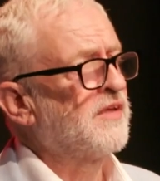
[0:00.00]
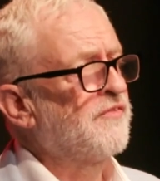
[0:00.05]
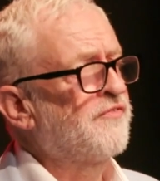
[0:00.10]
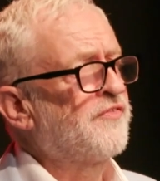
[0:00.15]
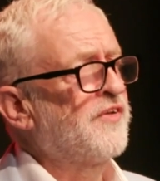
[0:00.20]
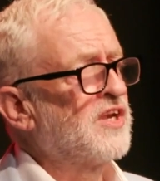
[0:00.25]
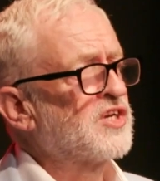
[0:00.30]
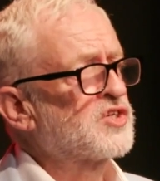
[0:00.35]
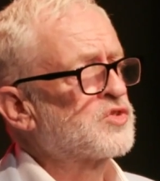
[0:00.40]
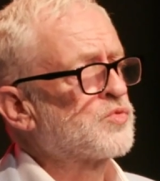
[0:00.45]
they've
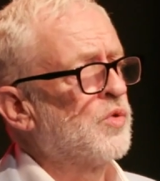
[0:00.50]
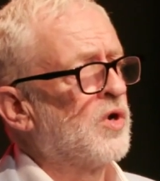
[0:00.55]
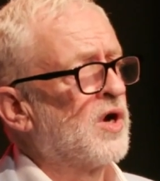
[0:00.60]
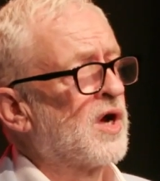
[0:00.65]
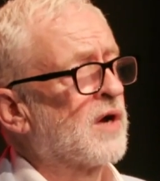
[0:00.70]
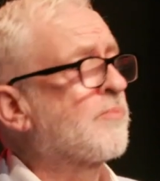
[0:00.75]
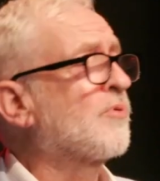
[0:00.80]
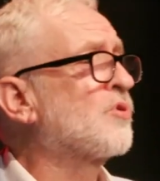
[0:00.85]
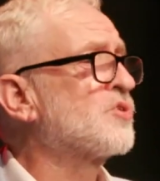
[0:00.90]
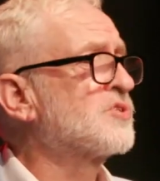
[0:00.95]
finished
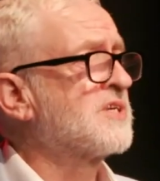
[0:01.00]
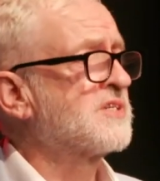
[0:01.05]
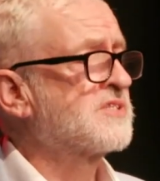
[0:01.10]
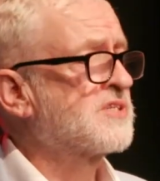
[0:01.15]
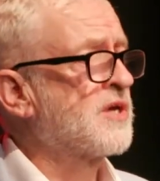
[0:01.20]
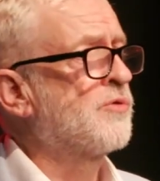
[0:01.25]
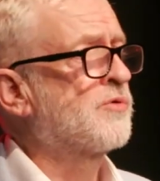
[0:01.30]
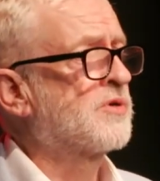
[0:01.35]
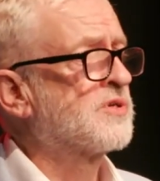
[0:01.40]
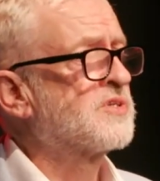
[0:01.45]
work because they're
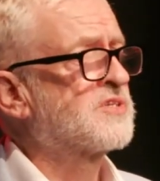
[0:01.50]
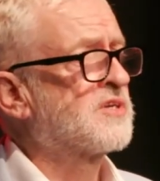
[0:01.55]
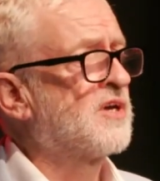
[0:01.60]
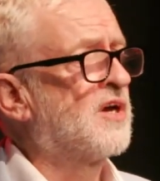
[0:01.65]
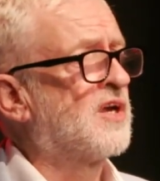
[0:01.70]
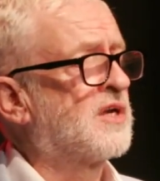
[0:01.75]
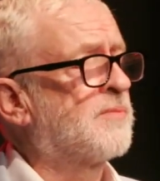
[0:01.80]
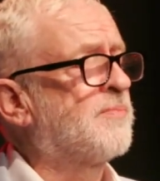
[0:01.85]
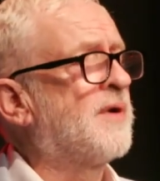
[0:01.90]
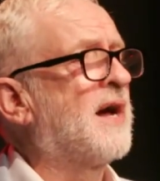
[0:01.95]
so
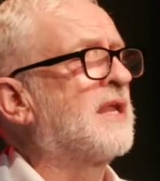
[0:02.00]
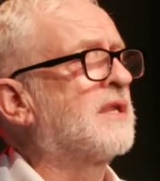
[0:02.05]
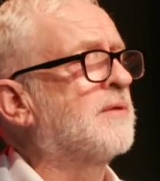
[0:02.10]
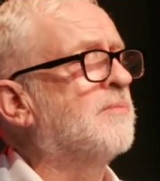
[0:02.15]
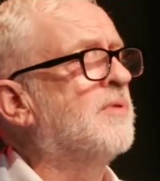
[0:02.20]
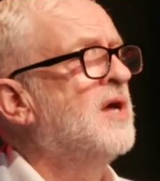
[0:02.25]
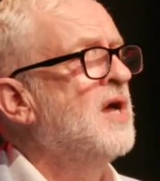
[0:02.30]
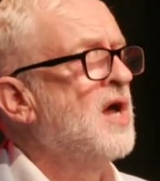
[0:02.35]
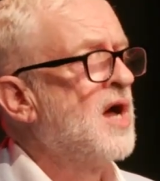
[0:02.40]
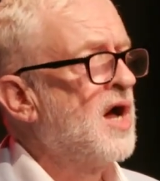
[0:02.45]
concerned about
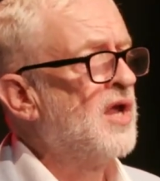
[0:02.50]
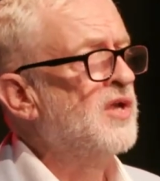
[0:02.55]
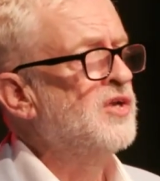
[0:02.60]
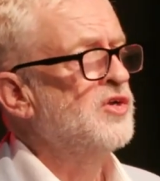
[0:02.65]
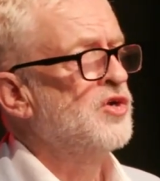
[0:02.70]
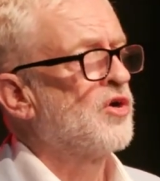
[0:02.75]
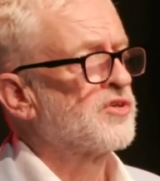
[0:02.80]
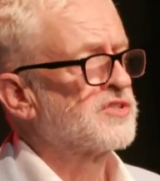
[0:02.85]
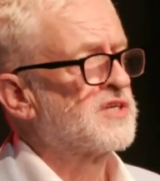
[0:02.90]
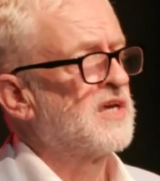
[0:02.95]
them
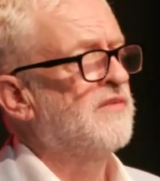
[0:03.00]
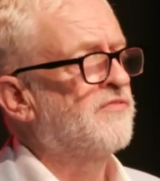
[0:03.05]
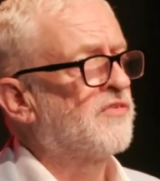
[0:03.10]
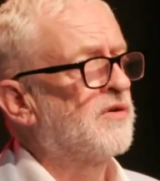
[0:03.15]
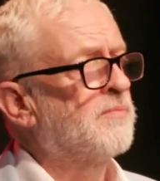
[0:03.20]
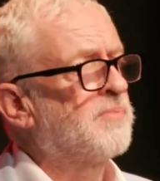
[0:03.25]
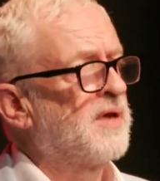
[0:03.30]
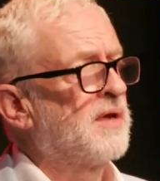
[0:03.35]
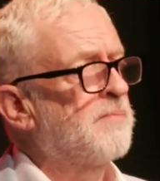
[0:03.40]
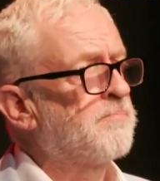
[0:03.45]
and not
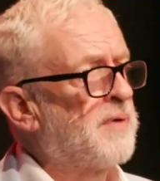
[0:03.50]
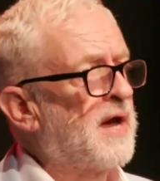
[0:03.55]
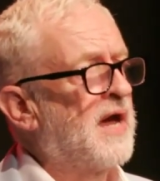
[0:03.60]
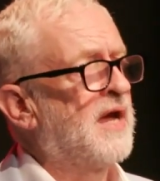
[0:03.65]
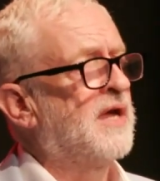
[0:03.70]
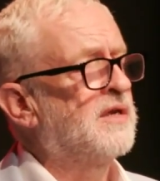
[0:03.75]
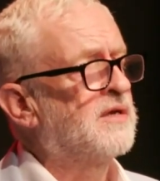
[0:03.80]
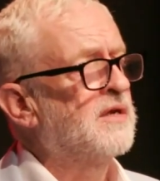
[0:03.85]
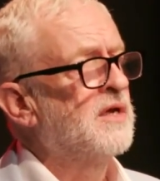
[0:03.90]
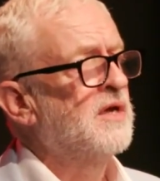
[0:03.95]
even being
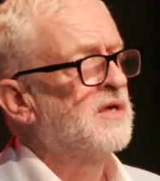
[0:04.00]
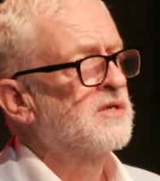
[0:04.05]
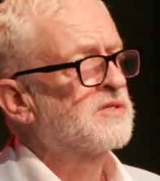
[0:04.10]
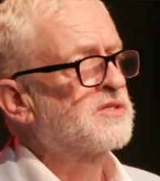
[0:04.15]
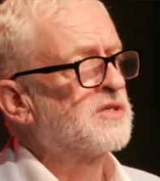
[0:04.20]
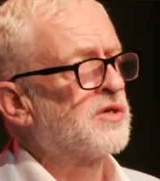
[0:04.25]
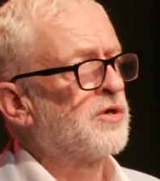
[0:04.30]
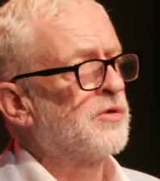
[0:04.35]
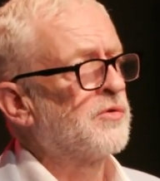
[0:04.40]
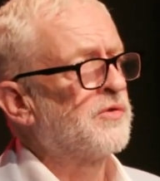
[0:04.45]
paid
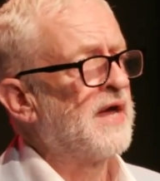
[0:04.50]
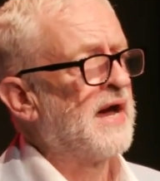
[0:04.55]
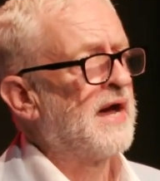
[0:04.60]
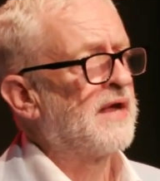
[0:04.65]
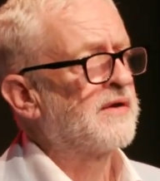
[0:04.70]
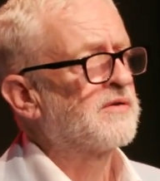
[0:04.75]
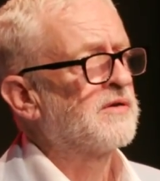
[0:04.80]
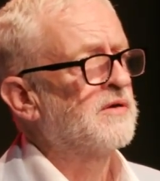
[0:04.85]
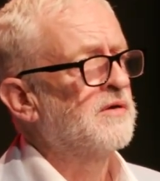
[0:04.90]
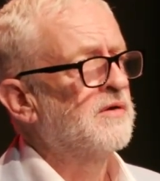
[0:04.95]
to do
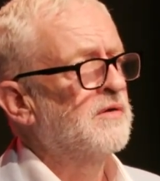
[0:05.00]
that.